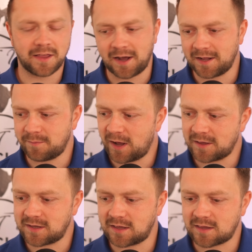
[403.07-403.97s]
had a bit of
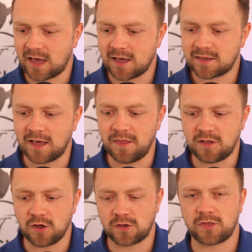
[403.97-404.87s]
success, and they
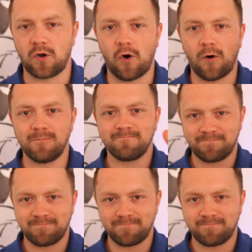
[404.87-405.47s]
just thought,